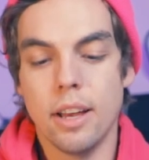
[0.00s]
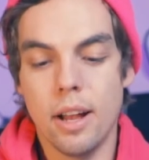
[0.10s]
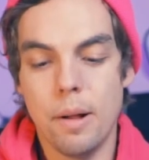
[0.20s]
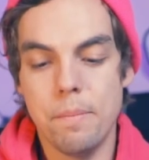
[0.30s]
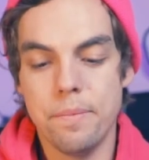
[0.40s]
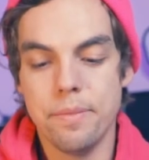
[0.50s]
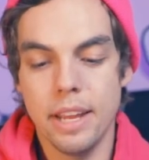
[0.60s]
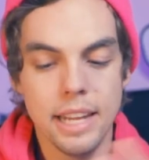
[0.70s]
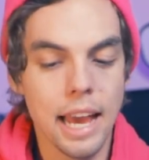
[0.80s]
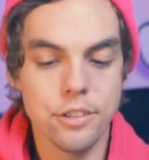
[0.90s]
Um,
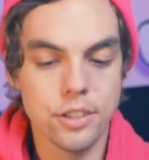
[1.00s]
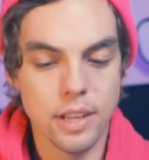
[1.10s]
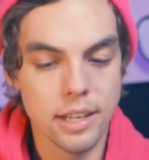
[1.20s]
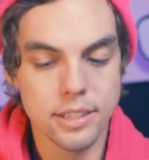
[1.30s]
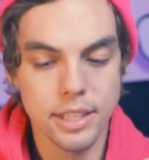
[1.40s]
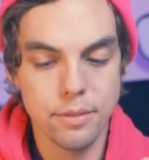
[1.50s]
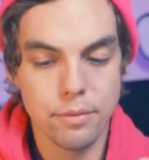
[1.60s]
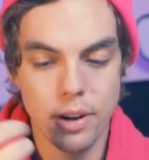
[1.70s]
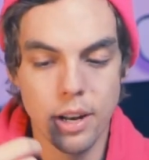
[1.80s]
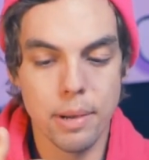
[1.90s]
and yeah, it's just honestly
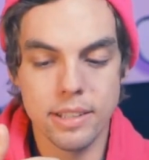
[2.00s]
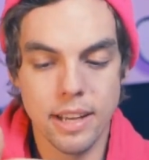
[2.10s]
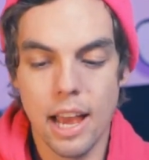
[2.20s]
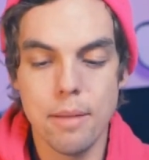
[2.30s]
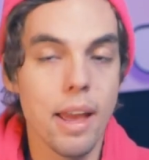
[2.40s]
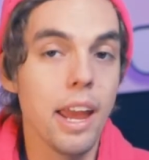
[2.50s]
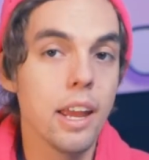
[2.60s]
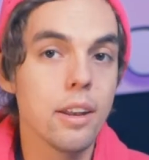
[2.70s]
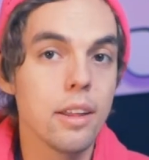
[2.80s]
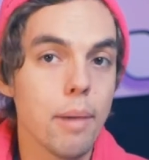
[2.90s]
freed up my time
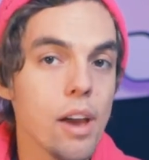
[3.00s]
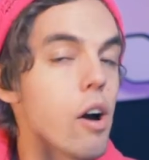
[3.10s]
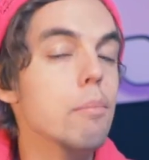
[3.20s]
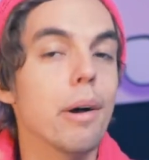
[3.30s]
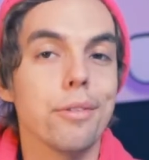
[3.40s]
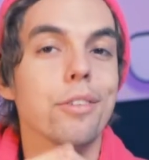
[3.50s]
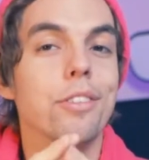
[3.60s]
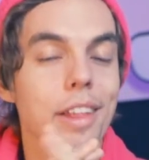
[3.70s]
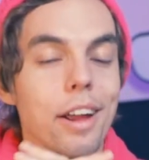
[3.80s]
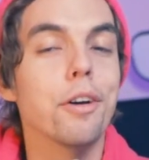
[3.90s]
and uh, my arm muscles
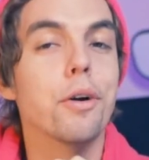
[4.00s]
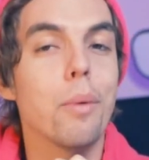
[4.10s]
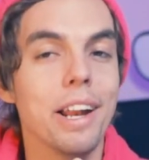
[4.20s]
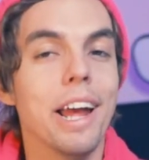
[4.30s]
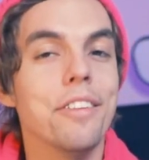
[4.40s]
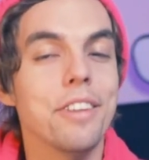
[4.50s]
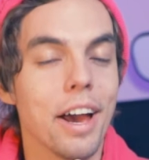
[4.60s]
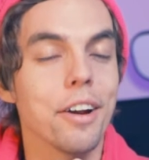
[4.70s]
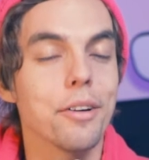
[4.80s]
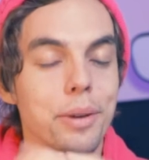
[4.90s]
so they aren't quite as
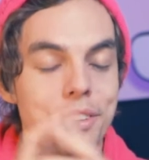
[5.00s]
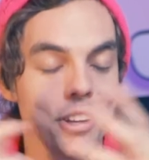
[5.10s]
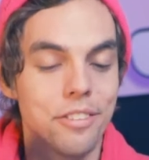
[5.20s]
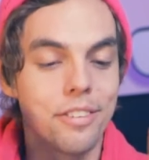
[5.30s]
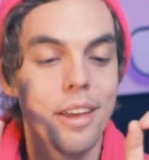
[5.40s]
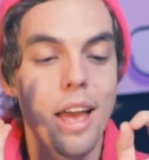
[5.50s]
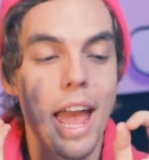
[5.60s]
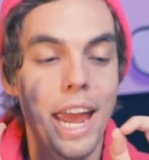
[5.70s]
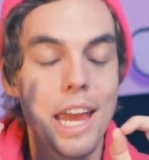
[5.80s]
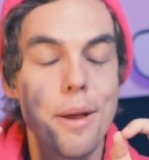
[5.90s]
tired, which is
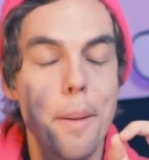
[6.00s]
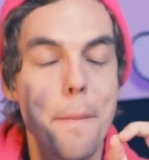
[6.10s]
a